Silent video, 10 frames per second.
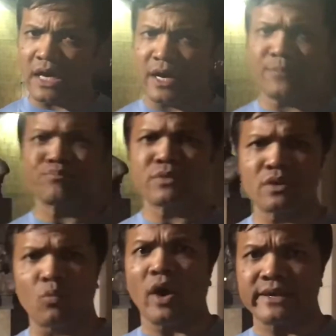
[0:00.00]
um,
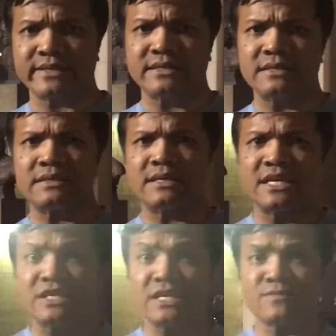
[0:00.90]
work
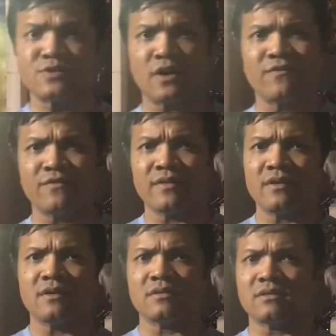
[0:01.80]
in terms of
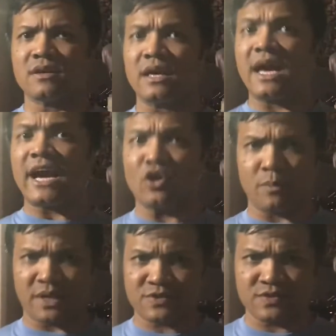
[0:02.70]

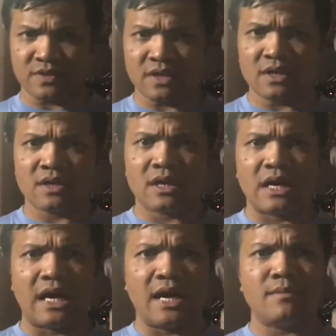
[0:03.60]
economics.
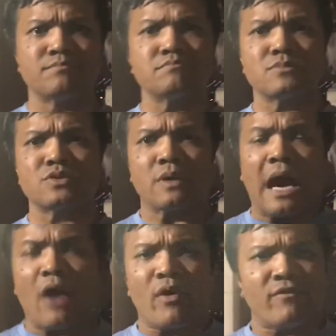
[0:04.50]
Um,
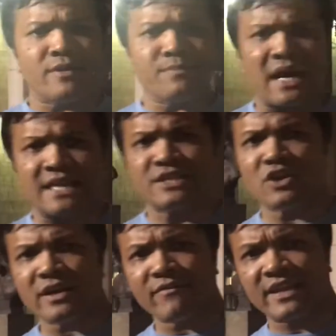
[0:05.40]
however, I did
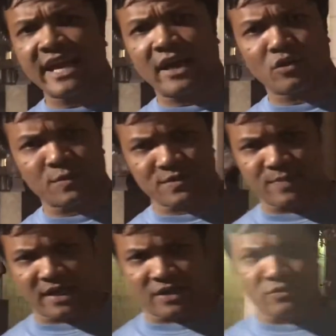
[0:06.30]
not have any economics
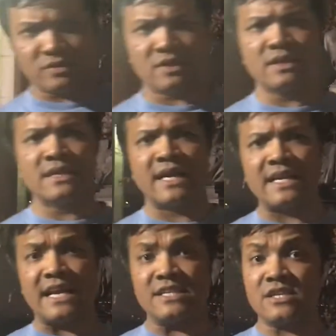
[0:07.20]
background
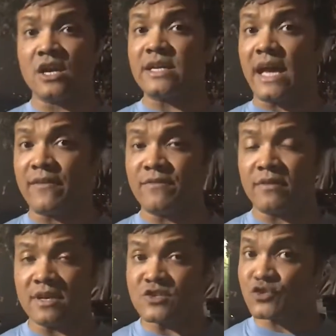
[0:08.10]
and I did not have
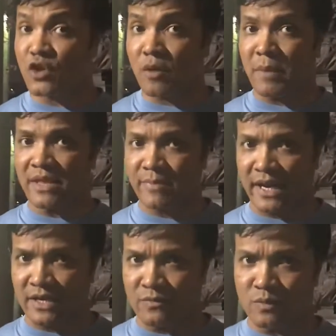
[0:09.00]
strong math
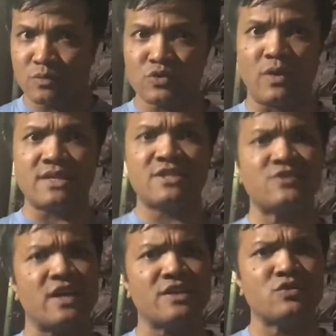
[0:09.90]
background. So I
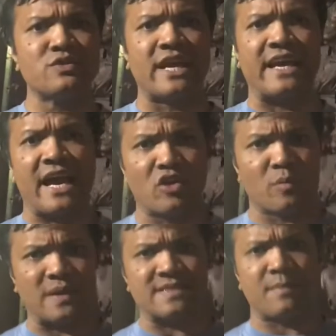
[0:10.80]
decided to take
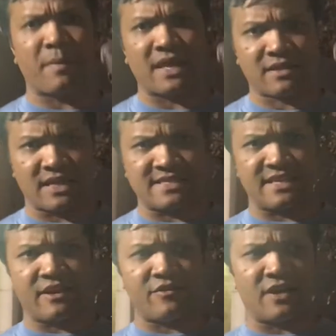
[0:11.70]
economics and math class and I